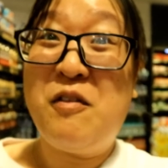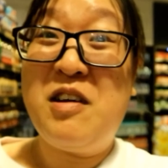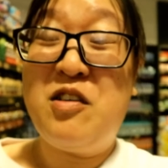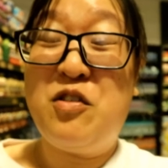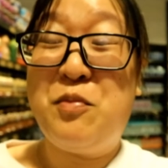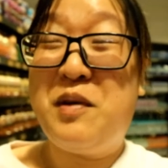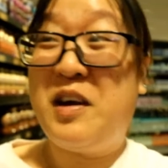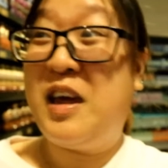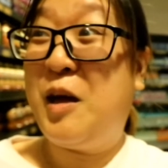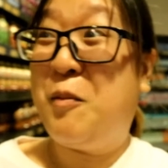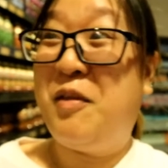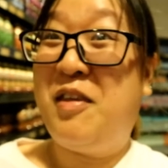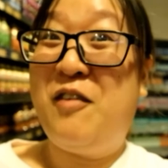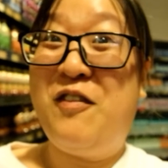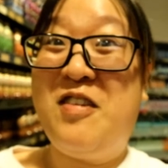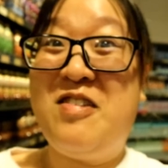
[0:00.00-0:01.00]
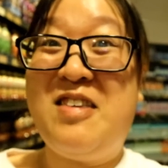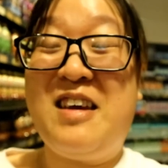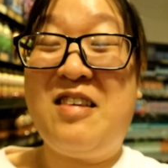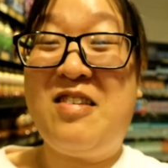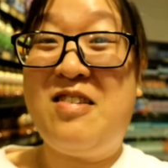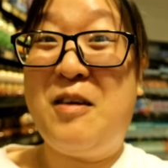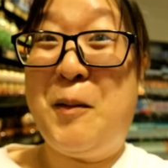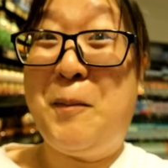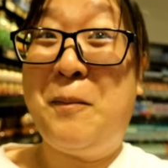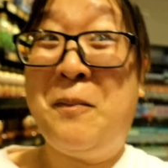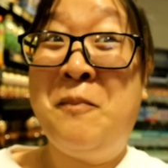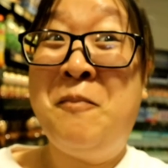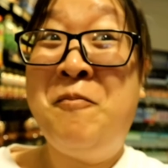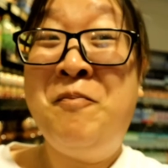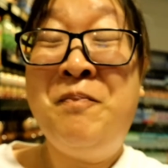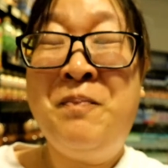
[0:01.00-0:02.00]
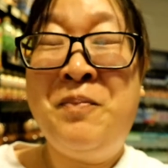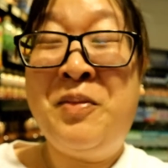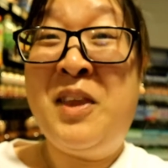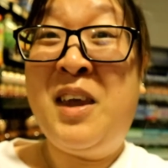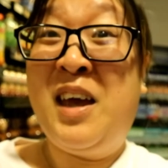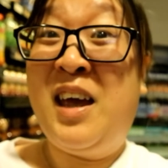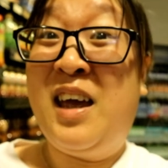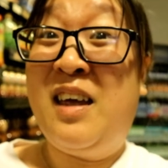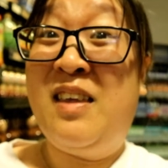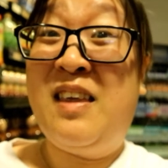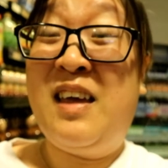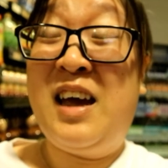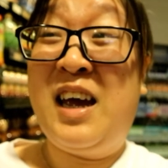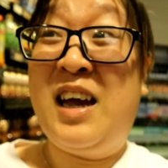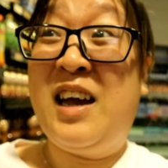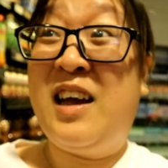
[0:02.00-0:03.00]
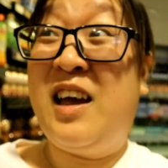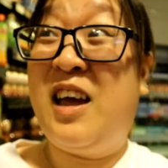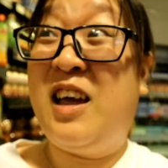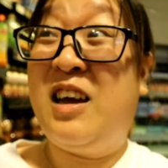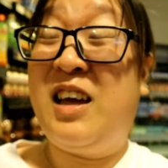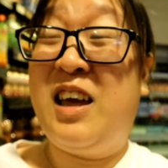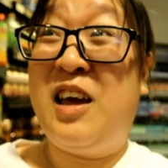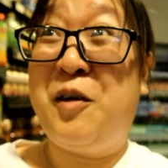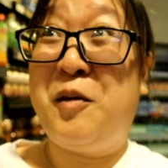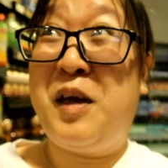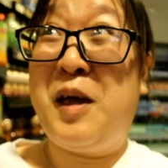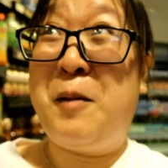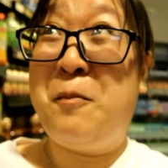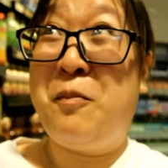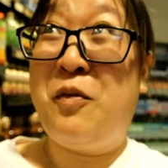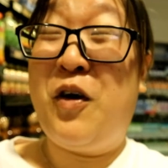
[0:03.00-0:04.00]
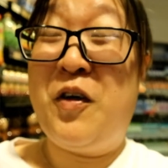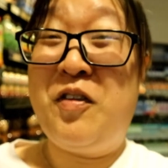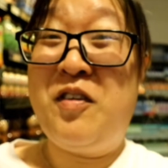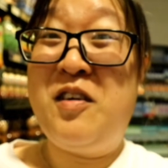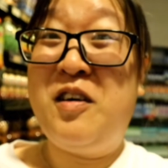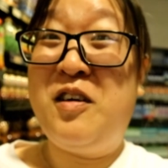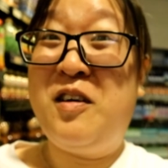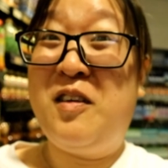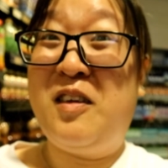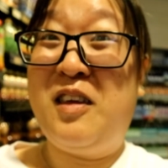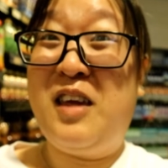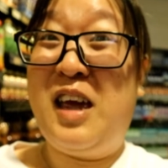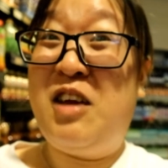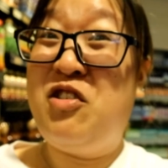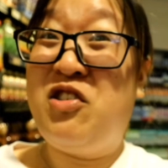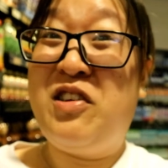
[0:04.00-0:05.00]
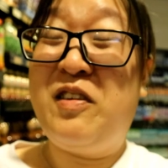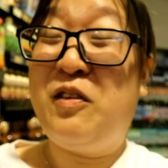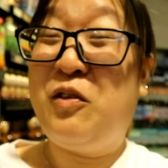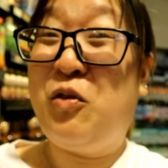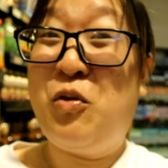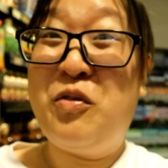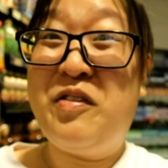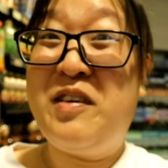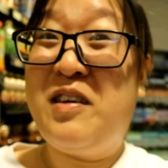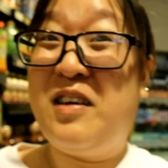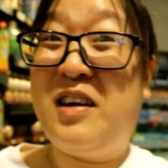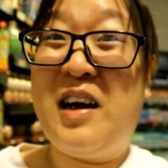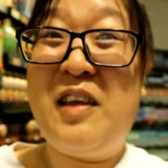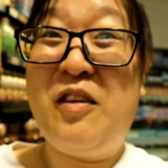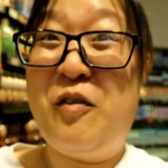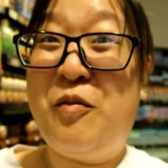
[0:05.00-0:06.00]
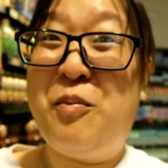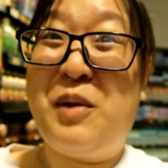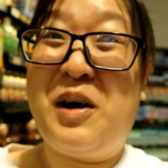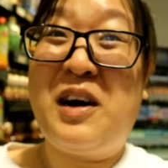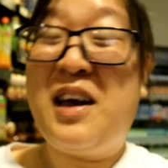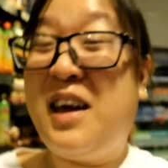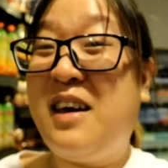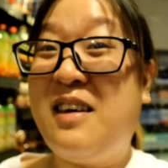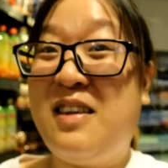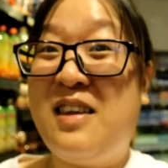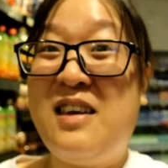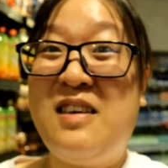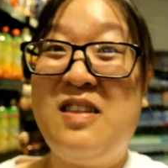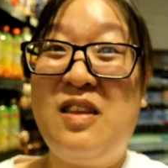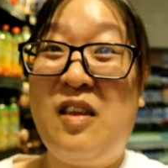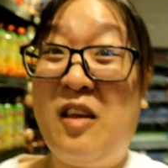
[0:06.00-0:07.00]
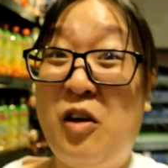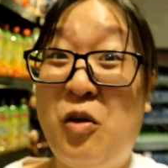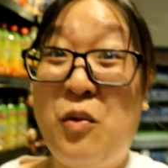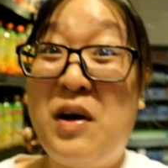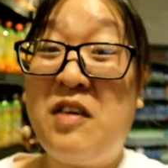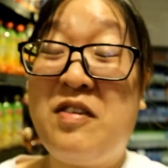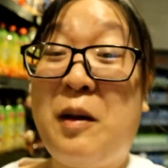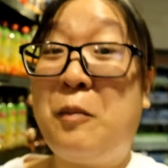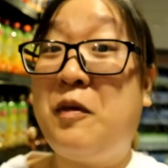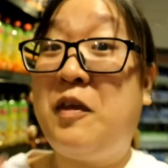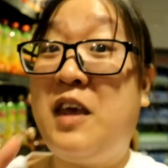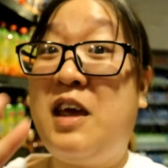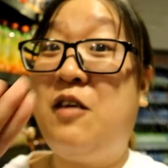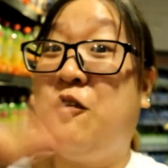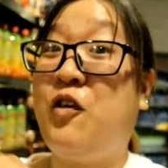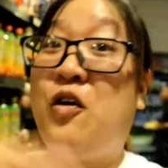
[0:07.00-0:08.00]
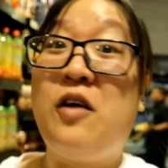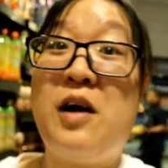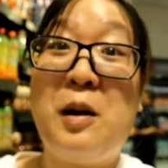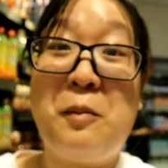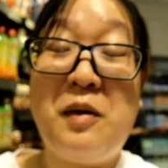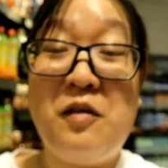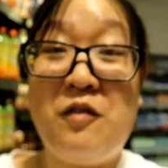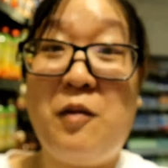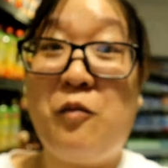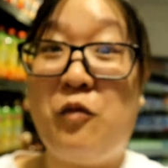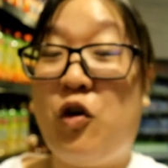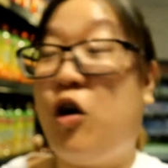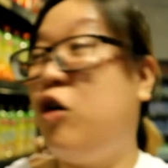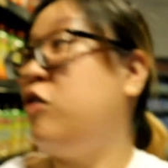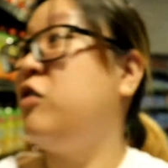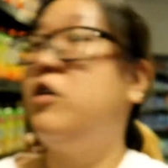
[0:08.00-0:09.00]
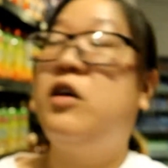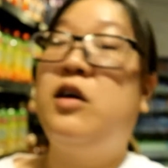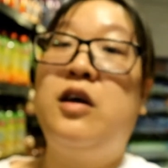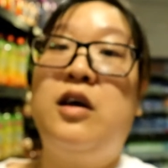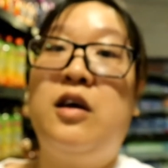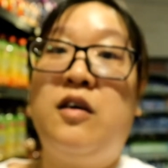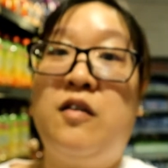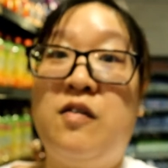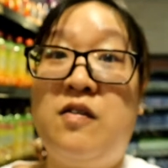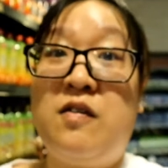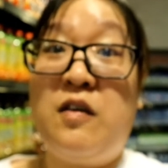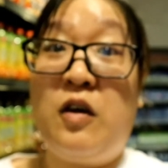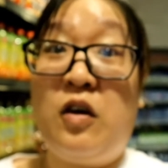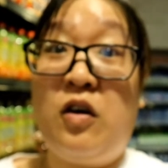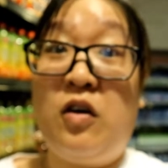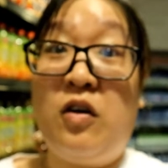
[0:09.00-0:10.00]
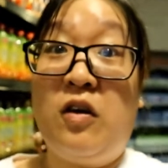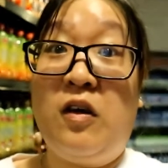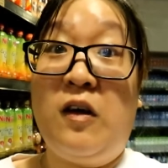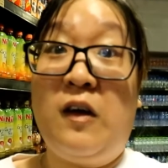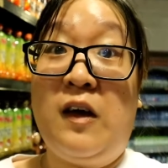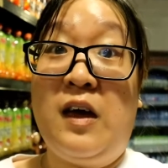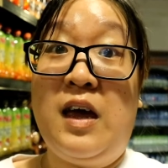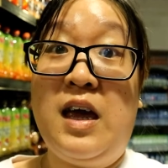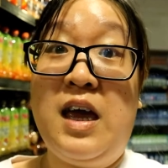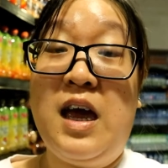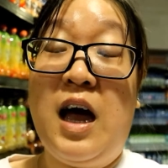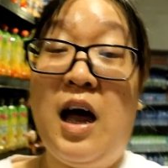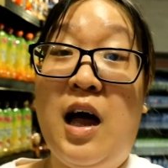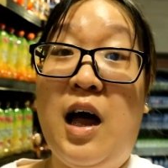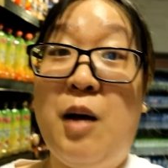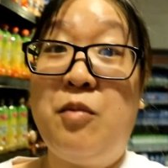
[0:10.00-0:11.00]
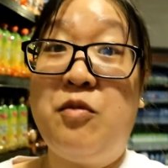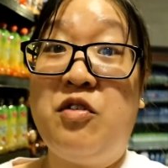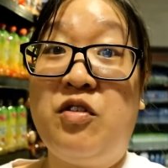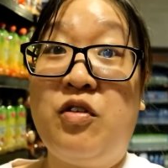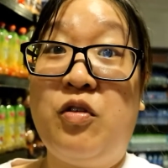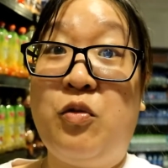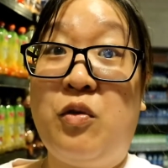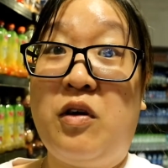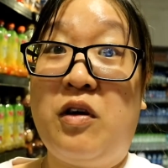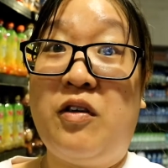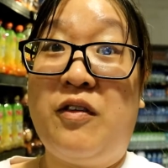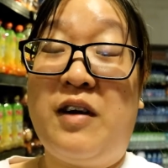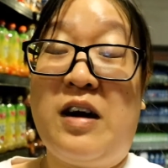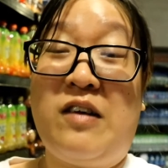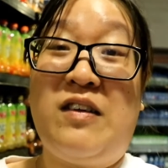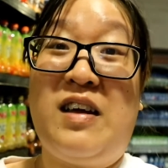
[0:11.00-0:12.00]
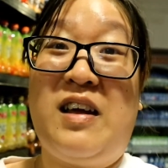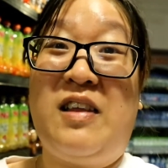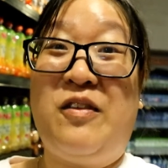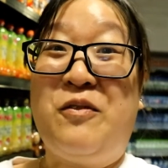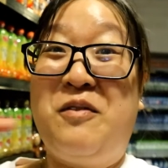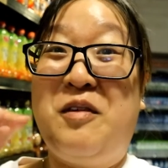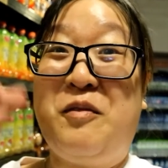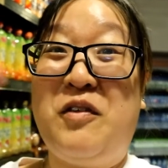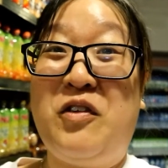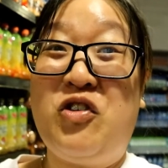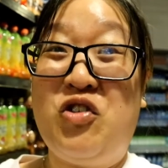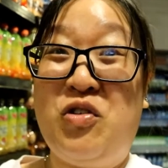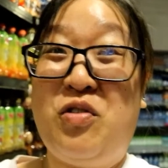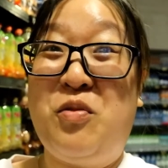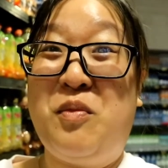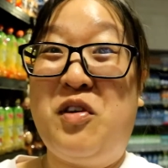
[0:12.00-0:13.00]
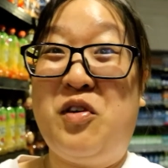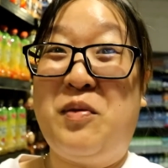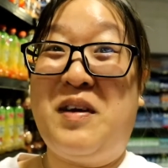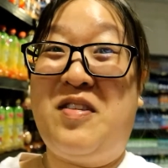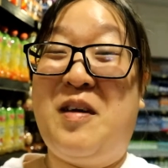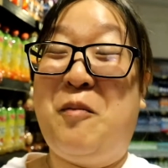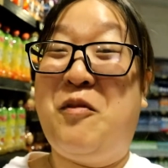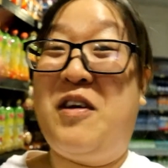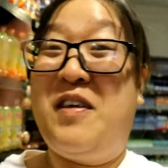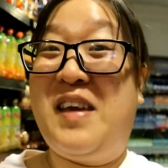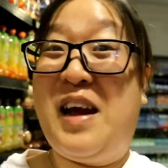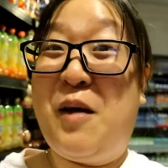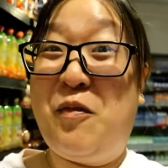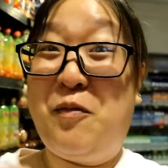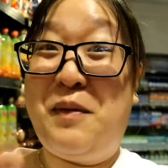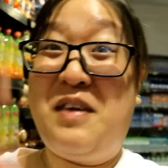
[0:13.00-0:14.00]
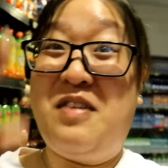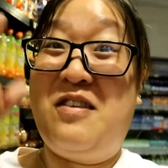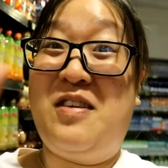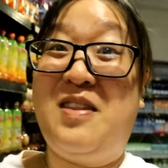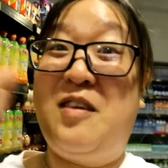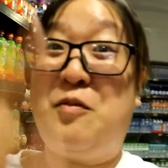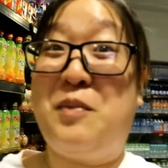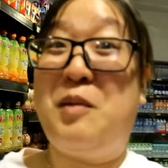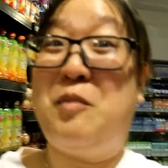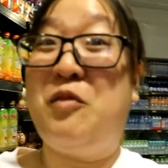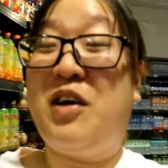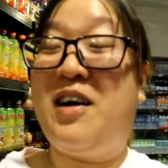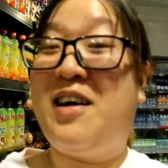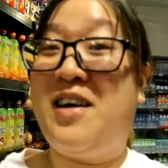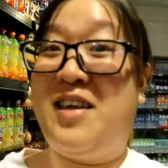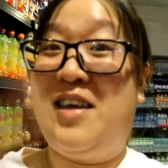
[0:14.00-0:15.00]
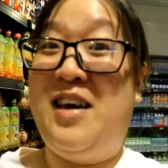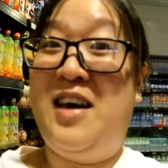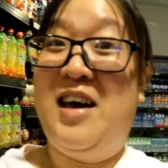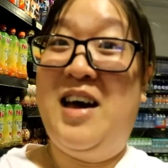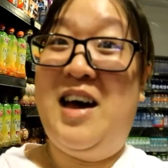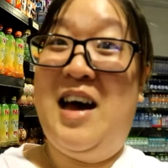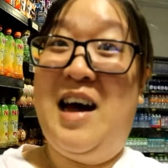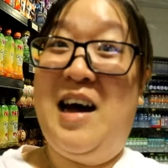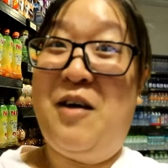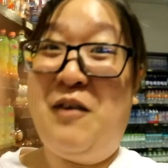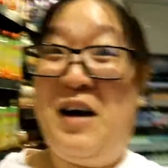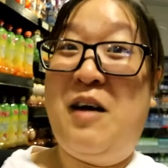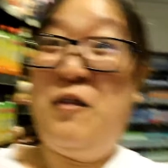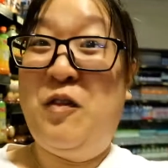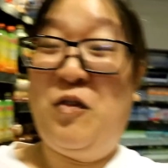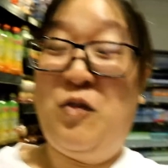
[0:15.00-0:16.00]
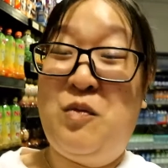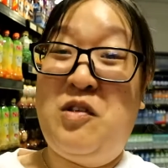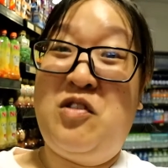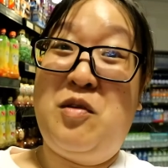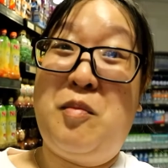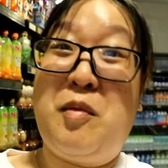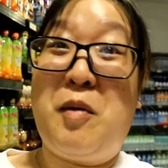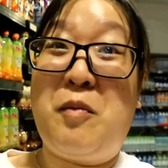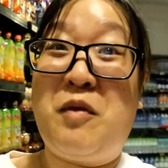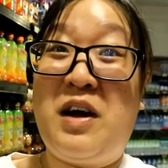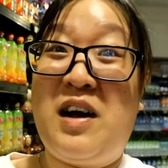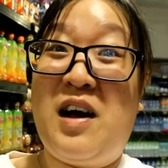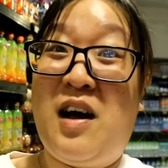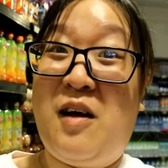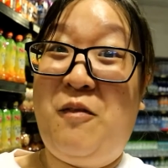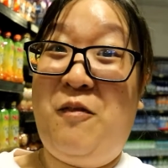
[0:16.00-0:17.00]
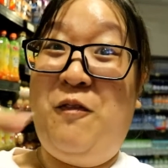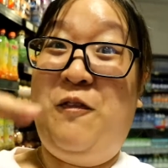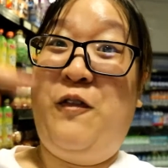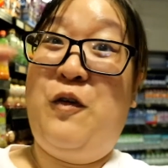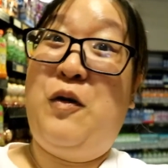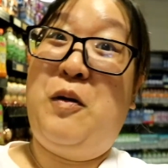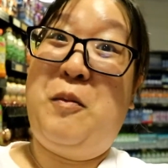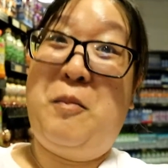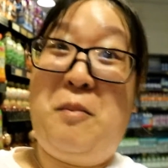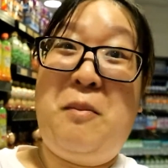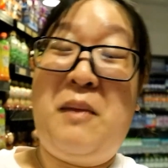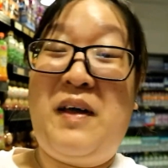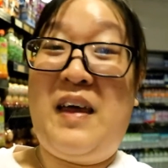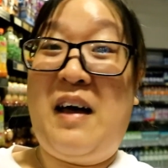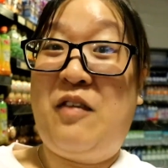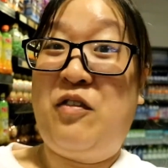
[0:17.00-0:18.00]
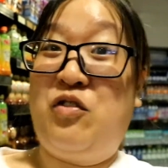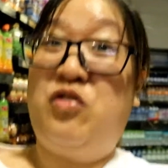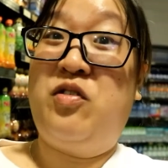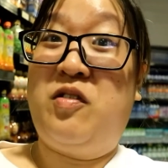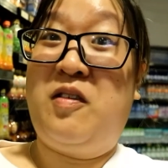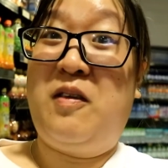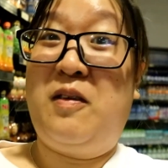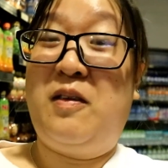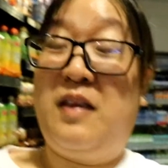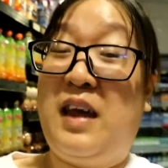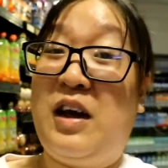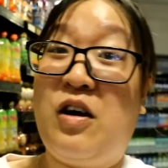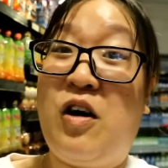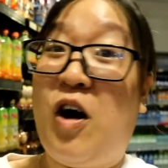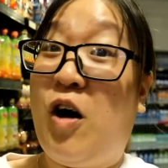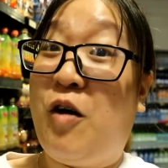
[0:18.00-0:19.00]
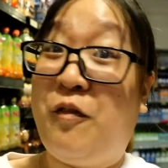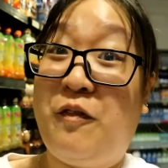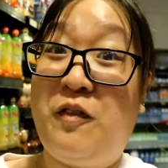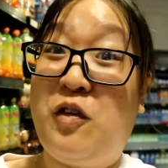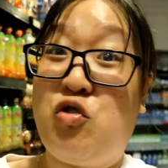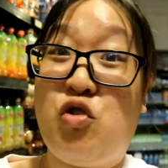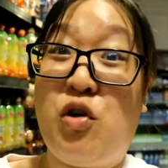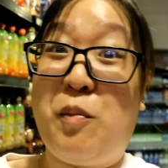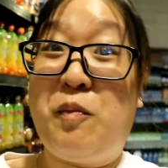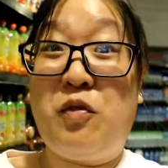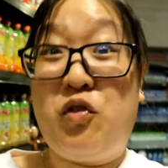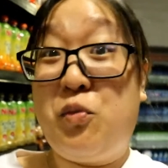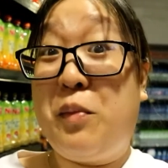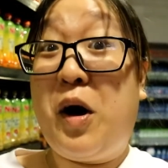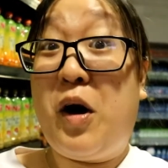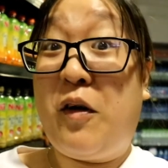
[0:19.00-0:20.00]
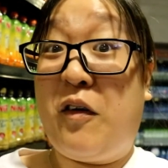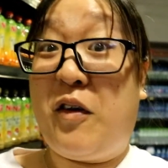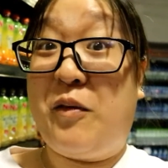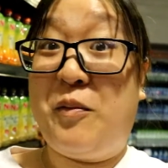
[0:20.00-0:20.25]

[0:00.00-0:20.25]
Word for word: Ranch Market. I believe it's like some like imported Asian grocer kind of market in the US I believe, correct me if I'm wrong. So yeah, I'm just gonna walk around I don't really want to shoot too much because I'm running out of space on this memory card. I will have to switch the memory card for my last leg of the trip tomorrow.